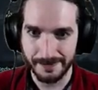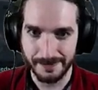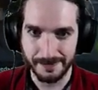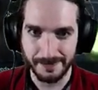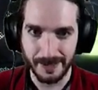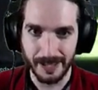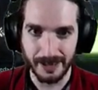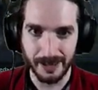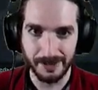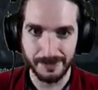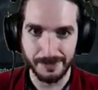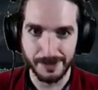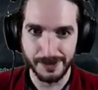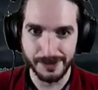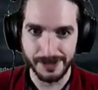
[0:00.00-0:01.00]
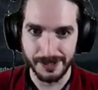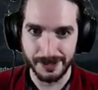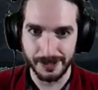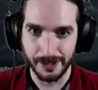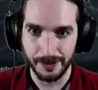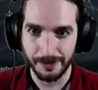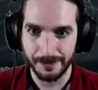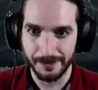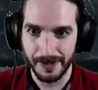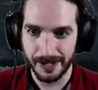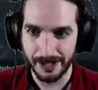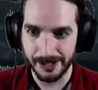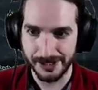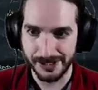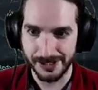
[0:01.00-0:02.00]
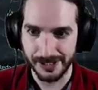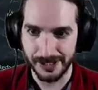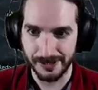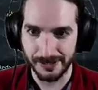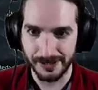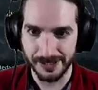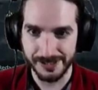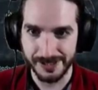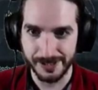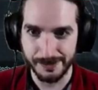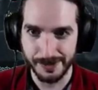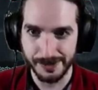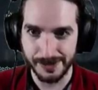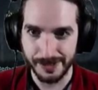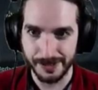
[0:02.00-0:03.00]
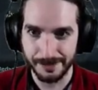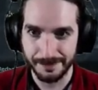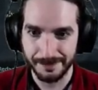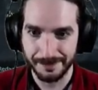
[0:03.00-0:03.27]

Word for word: I love the music though. I could just sit here and listen to music.